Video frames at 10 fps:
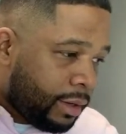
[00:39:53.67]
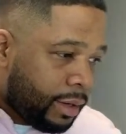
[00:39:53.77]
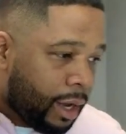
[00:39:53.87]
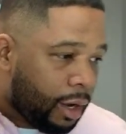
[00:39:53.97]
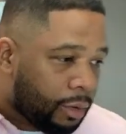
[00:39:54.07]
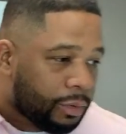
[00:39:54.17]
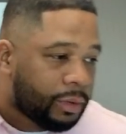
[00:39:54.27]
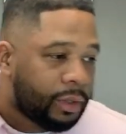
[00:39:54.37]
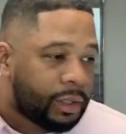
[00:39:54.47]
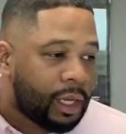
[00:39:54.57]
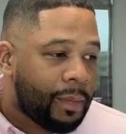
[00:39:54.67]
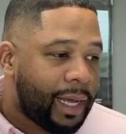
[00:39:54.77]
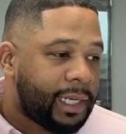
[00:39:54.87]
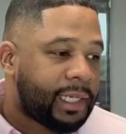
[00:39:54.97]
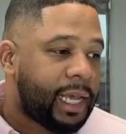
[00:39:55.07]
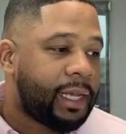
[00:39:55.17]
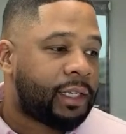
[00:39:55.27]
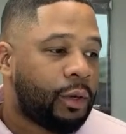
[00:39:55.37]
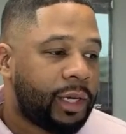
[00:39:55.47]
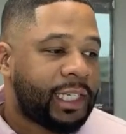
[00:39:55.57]
No. Somebody said,
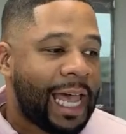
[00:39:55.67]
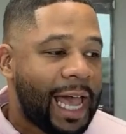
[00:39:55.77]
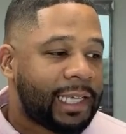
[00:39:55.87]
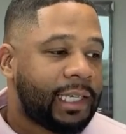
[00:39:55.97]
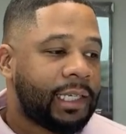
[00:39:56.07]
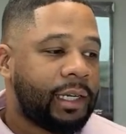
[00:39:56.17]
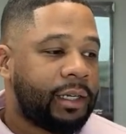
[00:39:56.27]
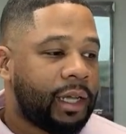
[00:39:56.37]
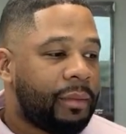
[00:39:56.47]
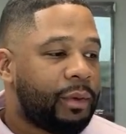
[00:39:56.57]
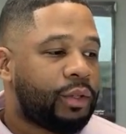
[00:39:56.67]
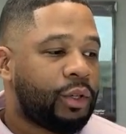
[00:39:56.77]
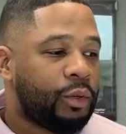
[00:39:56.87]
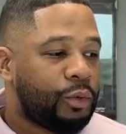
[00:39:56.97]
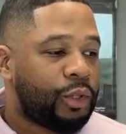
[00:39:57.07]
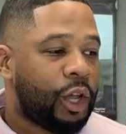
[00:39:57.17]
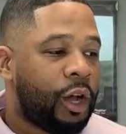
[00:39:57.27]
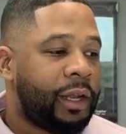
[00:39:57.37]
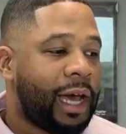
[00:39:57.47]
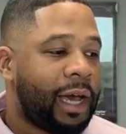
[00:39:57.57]
so the taxes and the W-2s
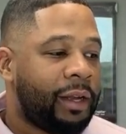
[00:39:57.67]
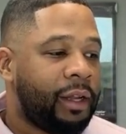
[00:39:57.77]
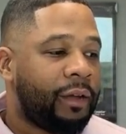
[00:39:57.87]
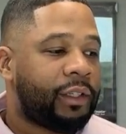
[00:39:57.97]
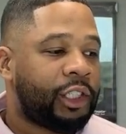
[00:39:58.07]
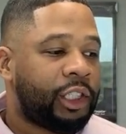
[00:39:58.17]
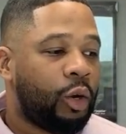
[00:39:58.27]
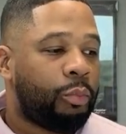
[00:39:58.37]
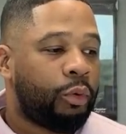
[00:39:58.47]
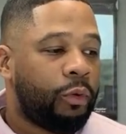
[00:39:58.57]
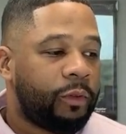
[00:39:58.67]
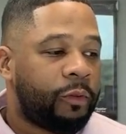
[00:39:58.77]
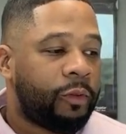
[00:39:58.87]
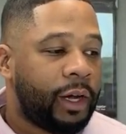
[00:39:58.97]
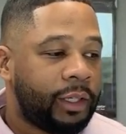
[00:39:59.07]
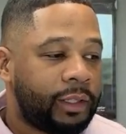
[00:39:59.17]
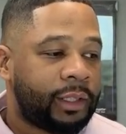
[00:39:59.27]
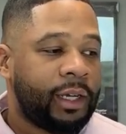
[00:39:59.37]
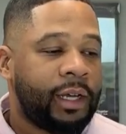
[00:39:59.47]
are not enough to show proof of funds.